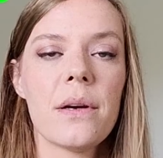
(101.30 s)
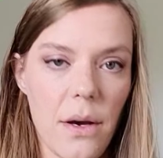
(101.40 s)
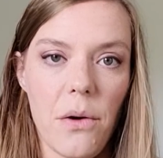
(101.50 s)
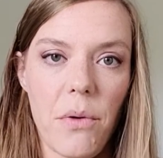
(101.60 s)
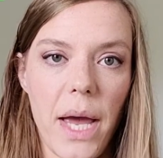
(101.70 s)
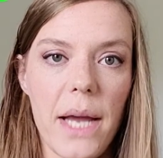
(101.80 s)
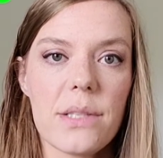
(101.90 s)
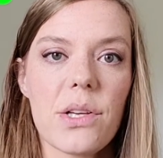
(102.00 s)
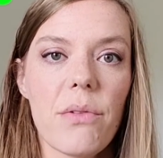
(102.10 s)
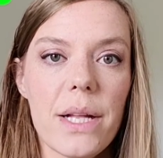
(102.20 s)
Okay,
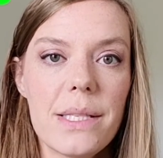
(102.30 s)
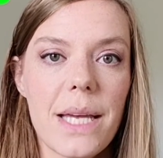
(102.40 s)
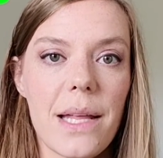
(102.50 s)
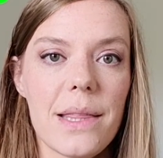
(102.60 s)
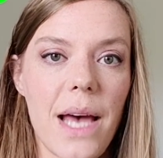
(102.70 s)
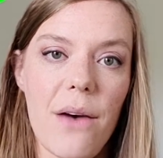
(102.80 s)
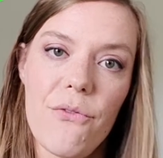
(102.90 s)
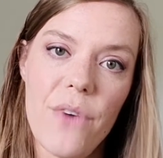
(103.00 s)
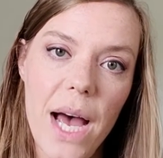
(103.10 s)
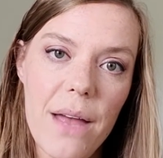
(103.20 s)
so let's get that
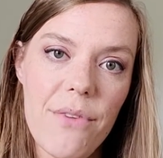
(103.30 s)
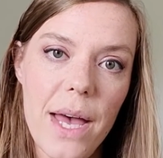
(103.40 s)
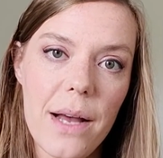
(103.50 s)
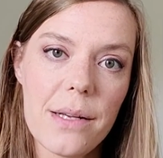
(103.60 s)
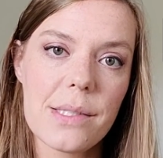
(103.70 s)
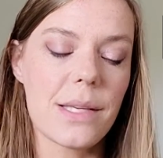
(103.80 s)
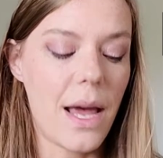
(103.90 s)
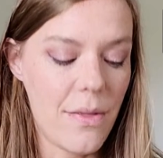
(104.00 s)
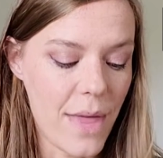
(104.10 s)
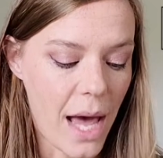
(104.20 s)
5x
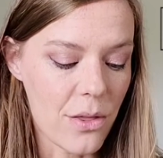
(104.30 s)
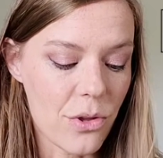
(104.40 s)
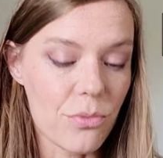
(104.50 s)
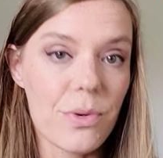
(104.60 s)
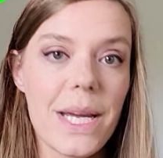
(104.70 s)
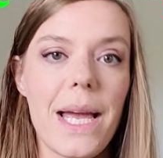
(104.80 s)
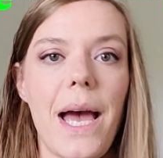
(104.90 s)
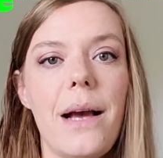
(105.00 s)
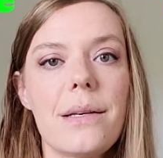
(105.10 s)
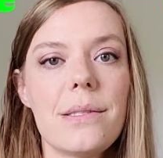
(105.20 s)
and that
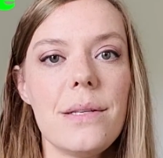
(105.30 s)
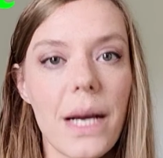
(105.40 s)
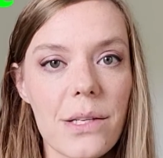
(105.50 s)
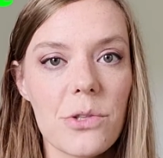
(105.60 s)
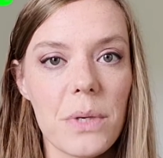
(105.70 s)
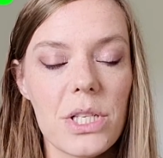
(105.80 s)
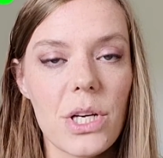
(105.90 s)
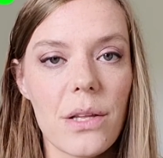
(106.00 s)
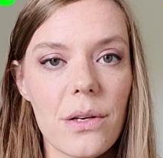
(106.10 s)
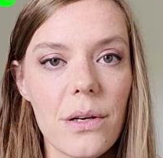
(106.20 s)
3x next to each
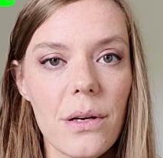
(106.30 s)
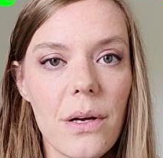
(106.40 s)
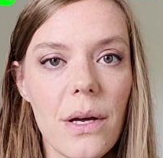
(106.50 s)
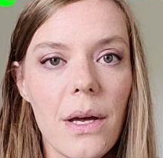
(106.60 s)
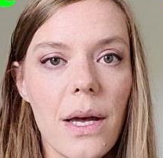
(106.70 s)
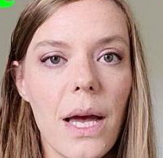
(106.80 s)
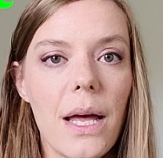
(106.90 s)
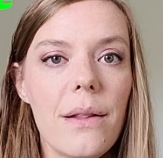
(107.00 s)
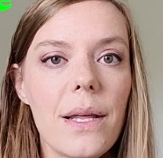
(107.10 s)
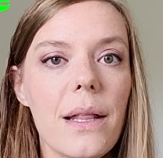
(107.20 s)
other.
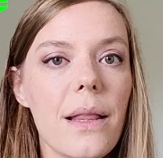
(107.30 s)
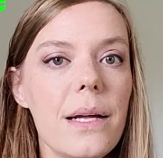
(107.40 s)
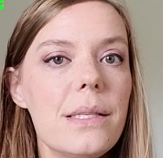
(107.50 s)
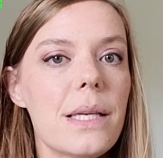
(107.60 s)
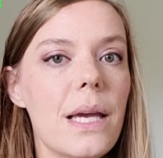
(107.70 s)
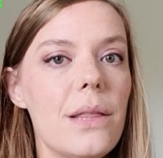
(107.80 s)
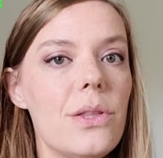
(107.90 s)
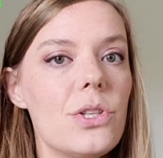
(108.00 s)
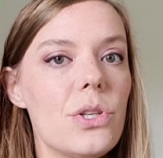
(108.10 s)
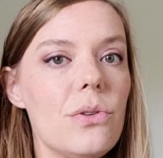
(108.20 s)
And then let's get the
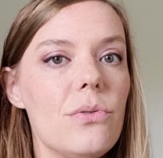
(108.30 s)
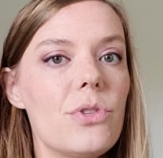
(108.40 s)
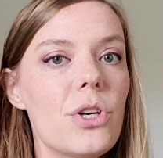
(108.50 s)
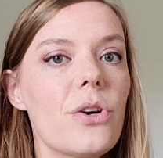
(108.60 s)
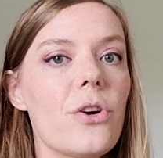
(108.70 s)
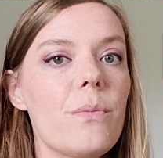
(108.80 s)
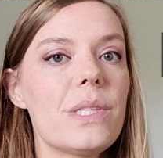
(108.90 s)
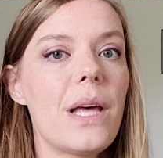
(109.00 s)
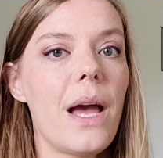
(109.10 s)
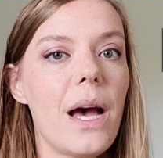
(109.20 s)
two terms
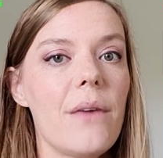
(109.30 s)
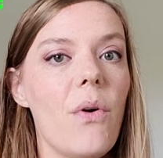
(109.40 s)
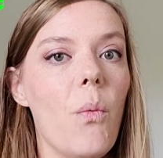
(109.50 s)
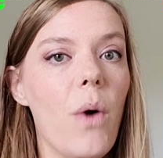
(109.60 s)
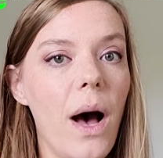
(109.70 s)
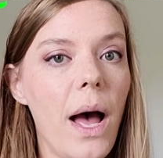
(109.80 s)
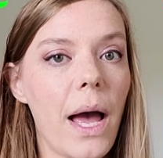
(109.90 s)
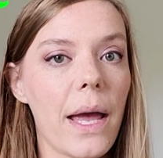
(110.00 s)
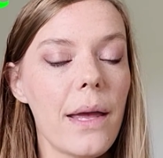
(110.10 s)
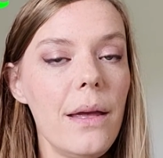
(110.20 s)
that have a
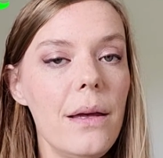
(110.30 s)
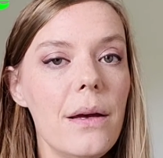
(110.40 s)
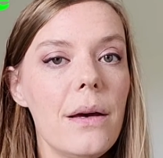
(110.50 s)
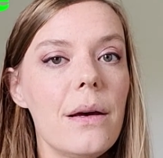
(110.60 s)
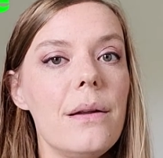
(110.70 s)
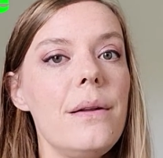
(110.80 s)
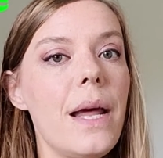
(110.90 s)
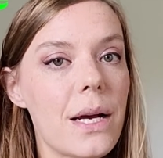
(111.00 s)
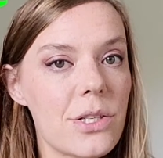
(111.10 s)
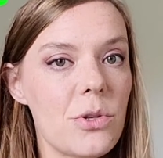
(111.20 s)
y
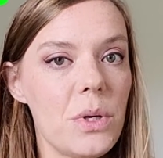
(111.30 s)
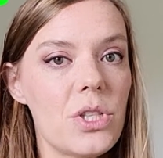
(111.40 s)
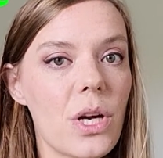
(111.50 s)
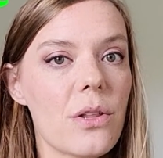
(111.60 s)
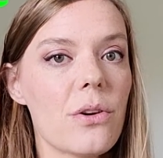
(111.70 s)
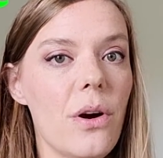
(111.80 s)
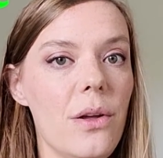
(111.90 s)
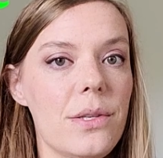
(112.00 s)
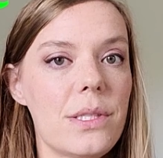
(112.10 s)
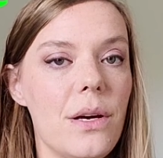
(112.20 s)
next to each other
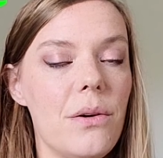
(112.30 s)
also.